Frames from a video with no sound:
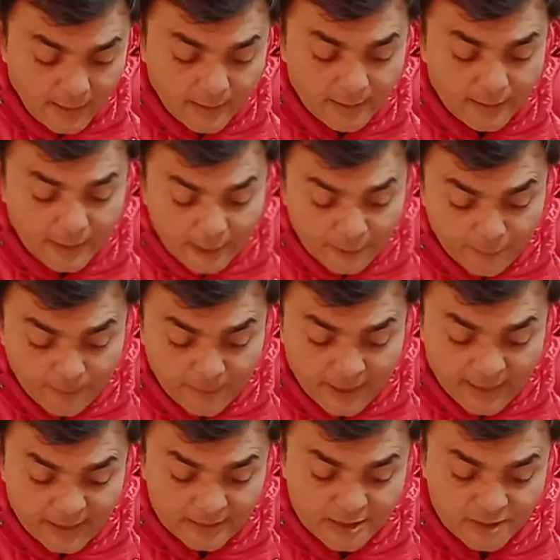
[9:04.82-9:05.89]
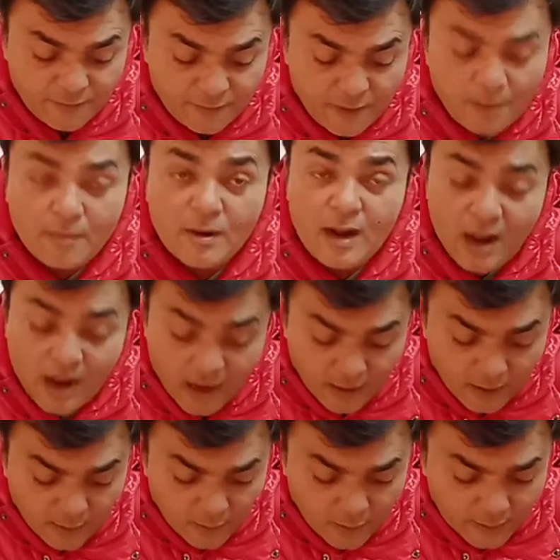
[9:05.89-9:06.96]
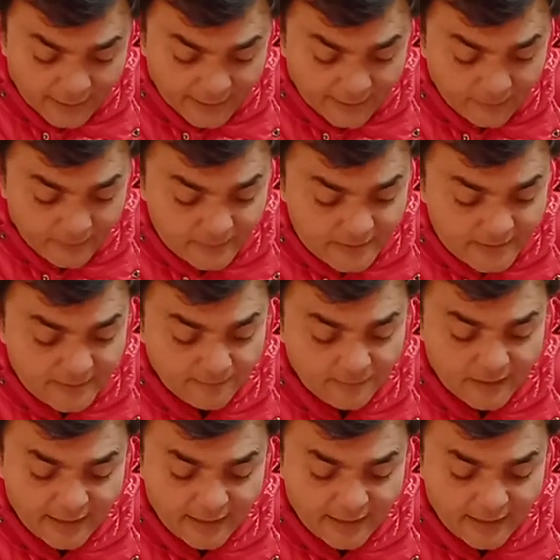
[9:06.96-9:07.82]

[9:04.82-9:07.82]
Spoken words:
leaf plates from khakro leaves,